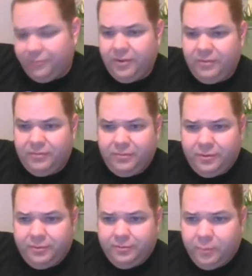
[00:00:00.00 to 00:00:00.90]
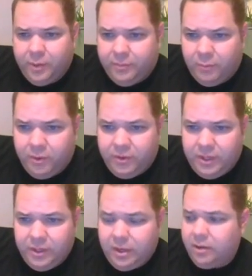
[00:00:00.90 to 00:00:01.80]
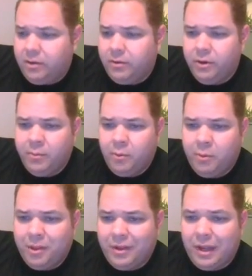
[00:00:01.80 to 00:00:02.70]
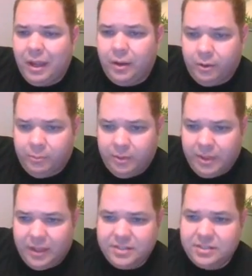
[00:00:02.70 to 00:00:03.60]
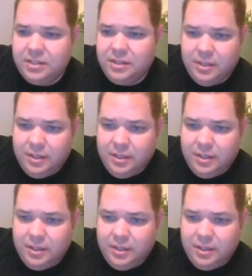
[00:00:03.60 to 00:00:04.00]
fifth, you're what 14, and you know more about it than I do. I mean, that's